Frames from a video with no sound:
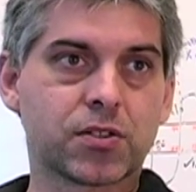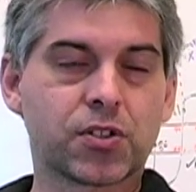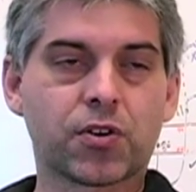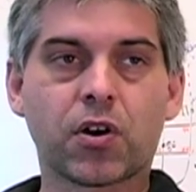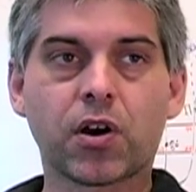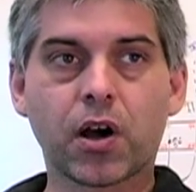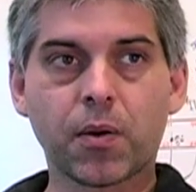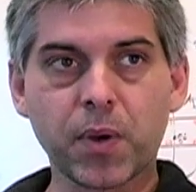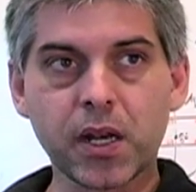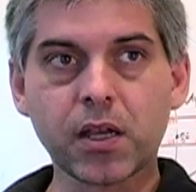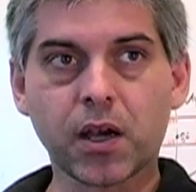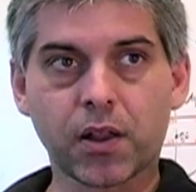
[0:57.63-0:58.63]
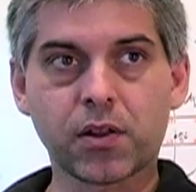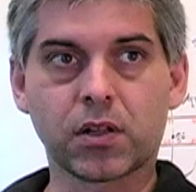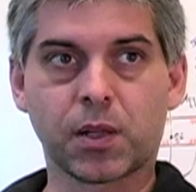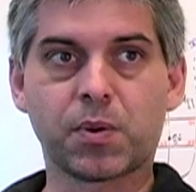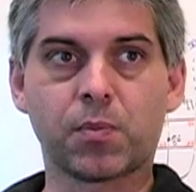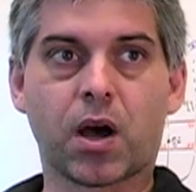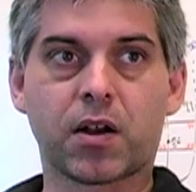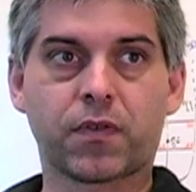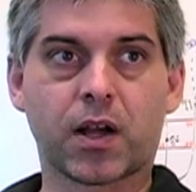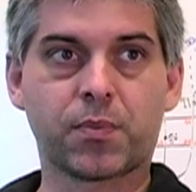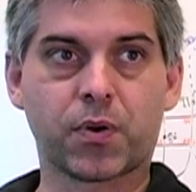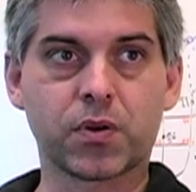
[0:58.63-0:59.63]
There are many other lipid
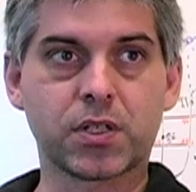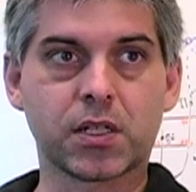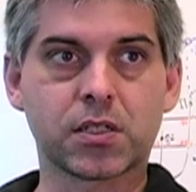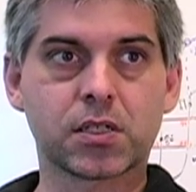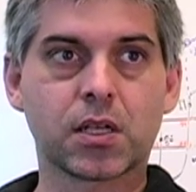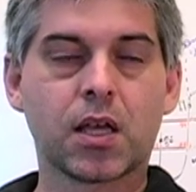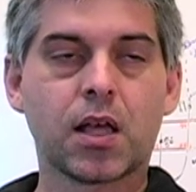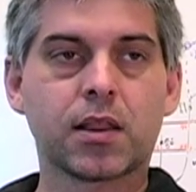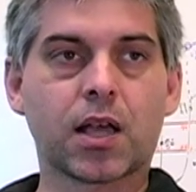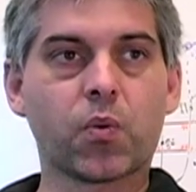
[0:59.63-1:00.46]
modified proteins that,